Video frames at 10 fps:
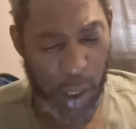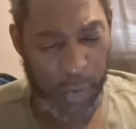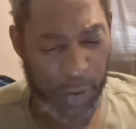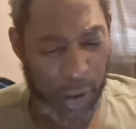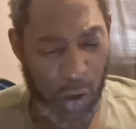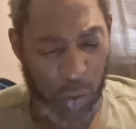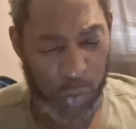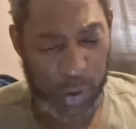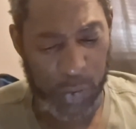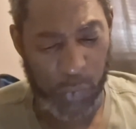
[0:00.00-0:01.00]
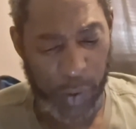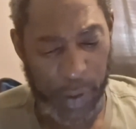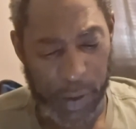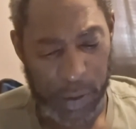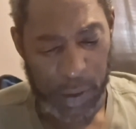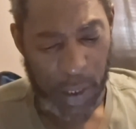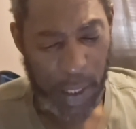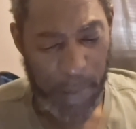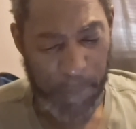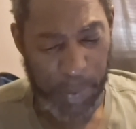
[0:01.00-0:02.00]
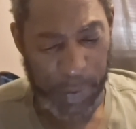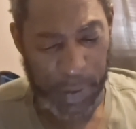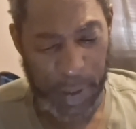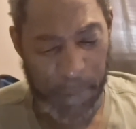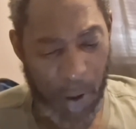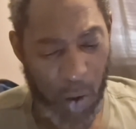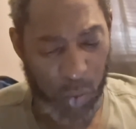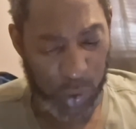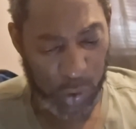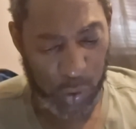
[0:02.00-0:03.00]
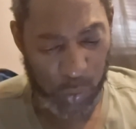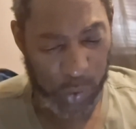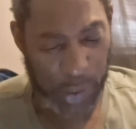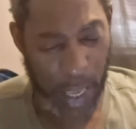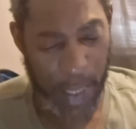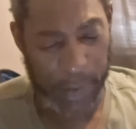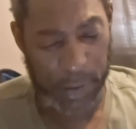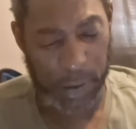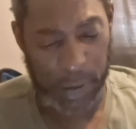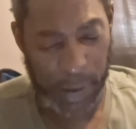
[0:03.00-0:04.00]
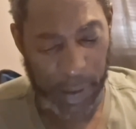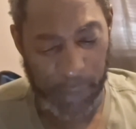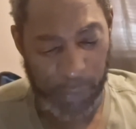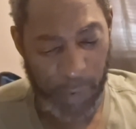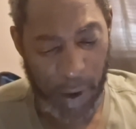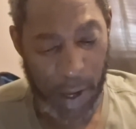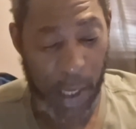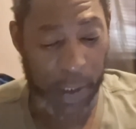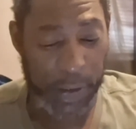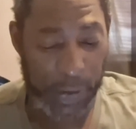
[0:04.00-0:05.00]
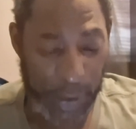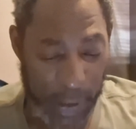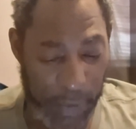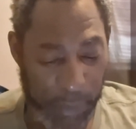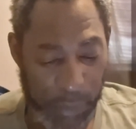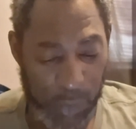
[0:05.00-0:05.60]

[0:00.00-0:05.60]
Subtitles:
other golden rings, and put them on the 2 sides of the ephod underneath,